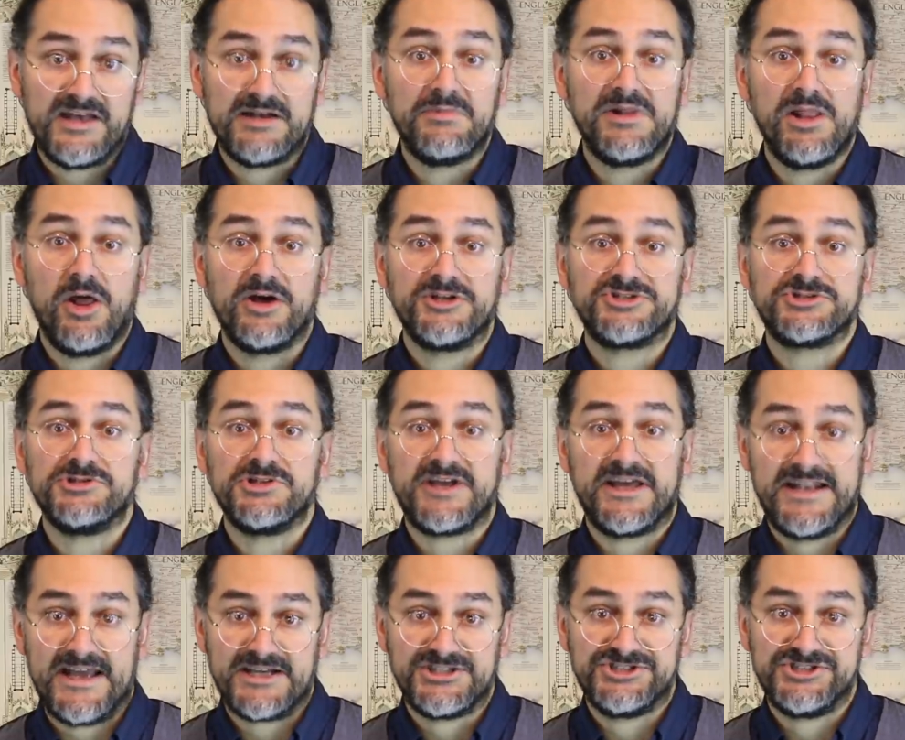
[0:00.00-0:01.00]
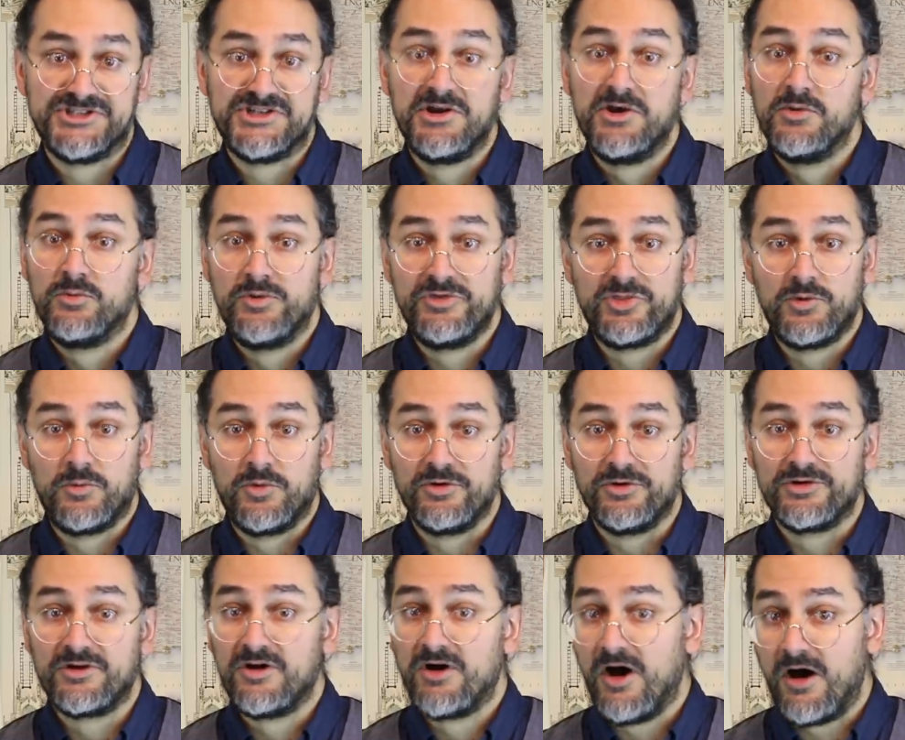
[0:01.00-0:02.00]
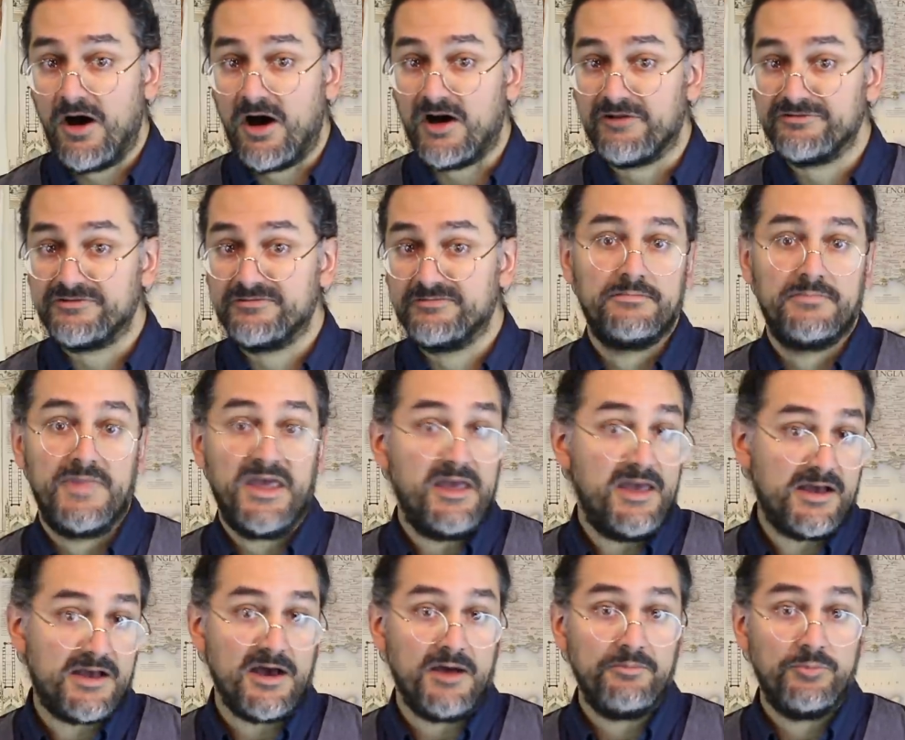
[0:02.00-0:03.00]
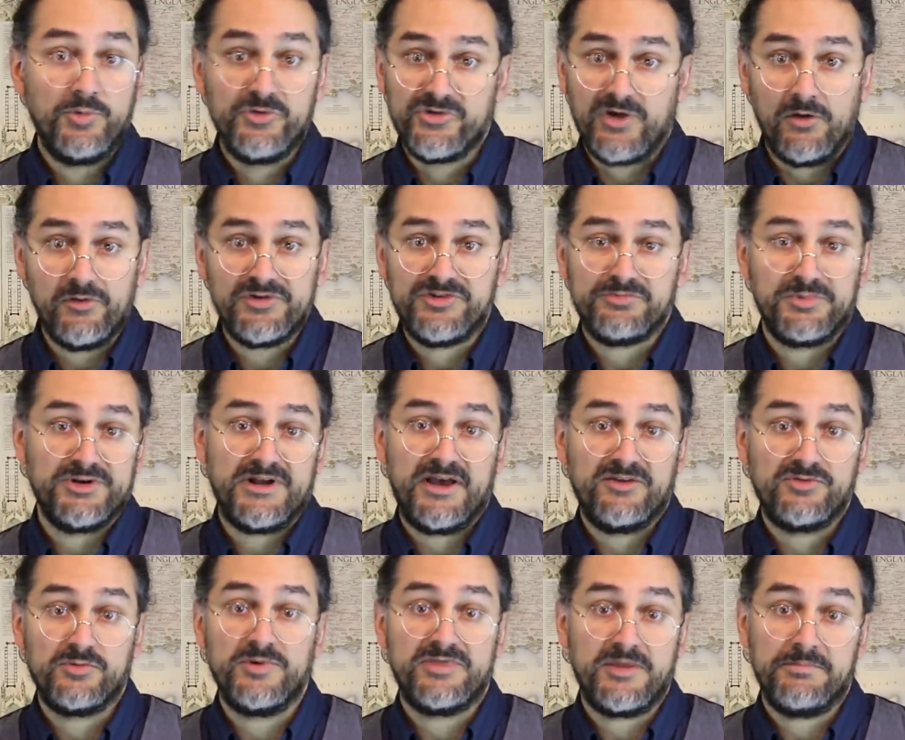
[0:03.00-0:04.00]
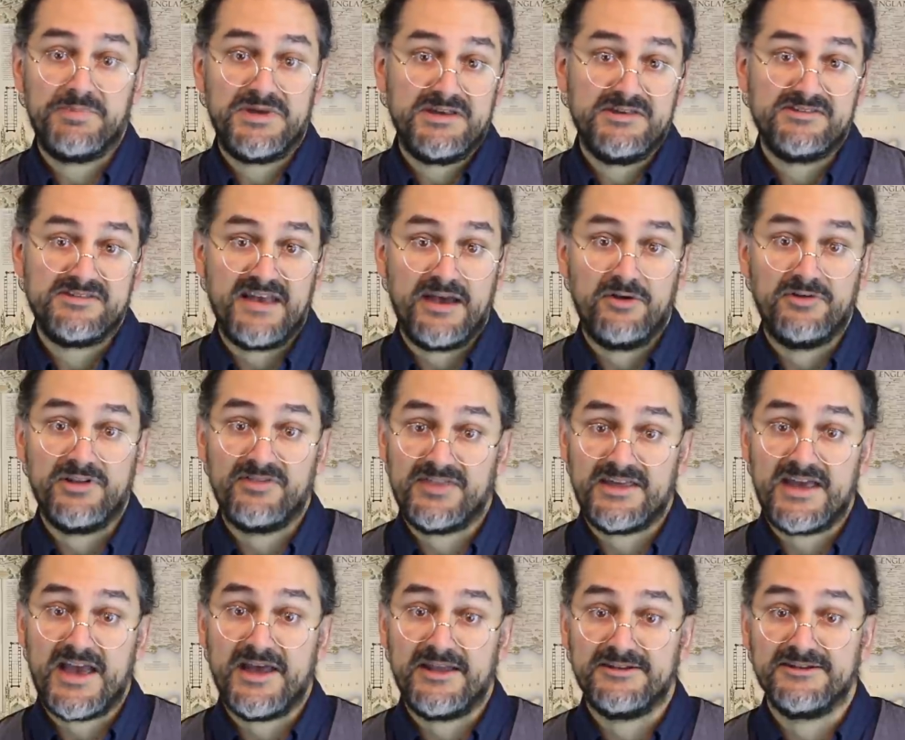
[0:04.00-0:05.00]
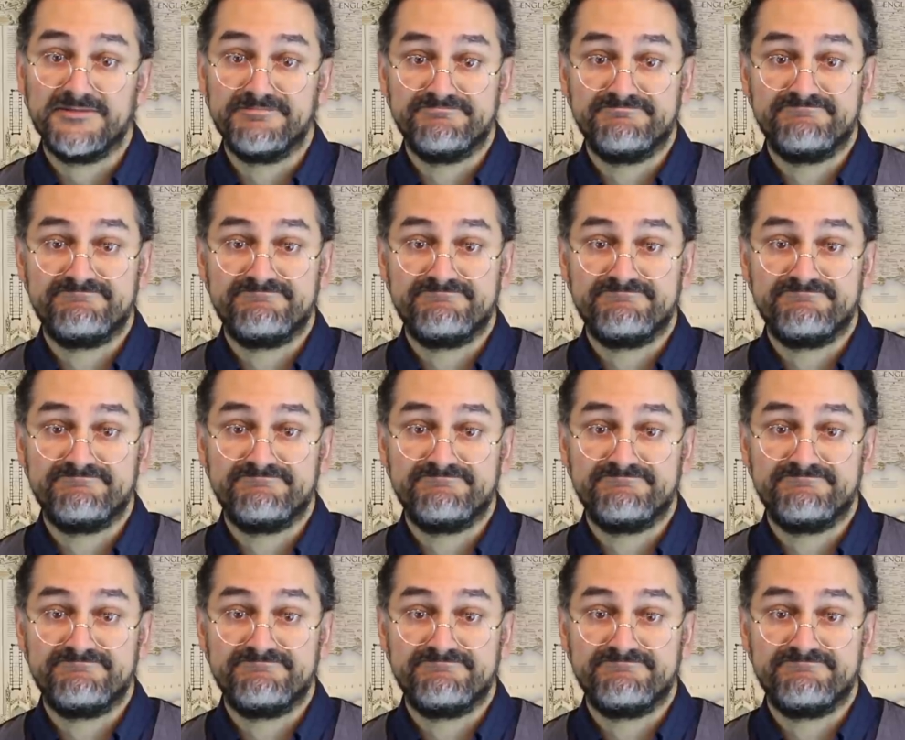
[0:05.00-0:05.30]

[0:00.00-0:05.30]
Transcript: etymological connection with the word cough. Hiccup was always pronounced with the P sound at the end.